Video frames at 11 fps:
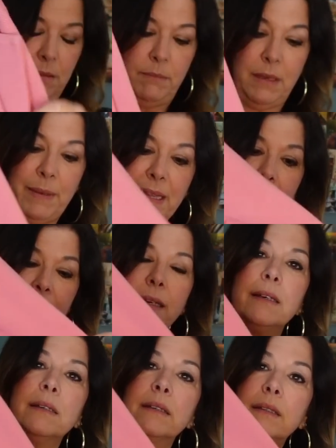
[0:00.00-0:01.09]
Maybe like
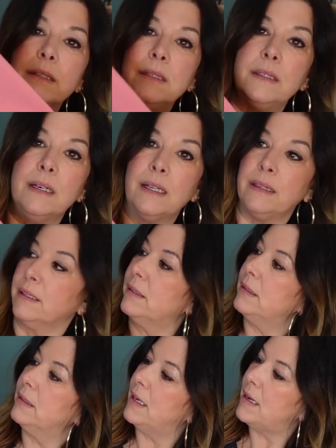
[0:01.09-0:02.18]
a
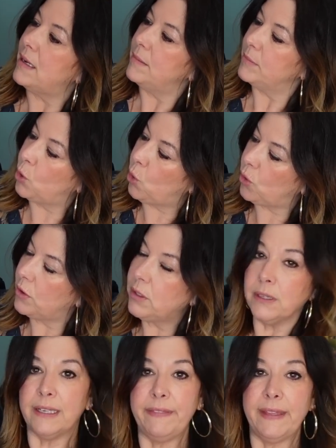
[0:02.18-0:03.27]
little um,
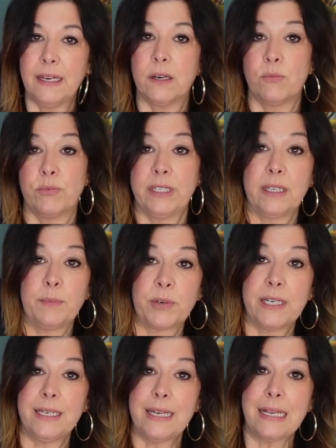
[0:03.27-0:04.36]
coral in there. Really
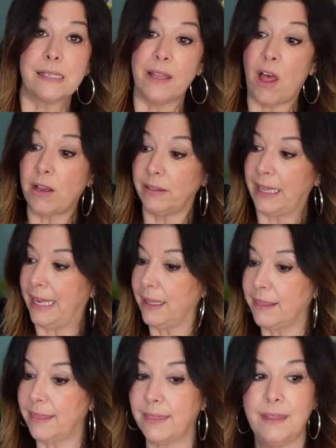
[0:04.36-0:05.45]
pretty, nice long
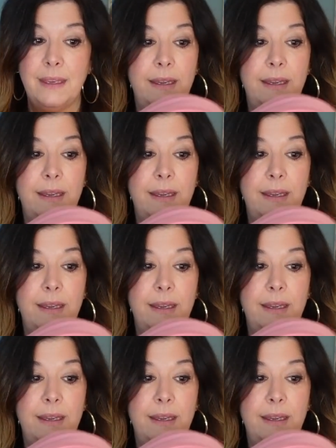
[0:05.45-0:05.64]
length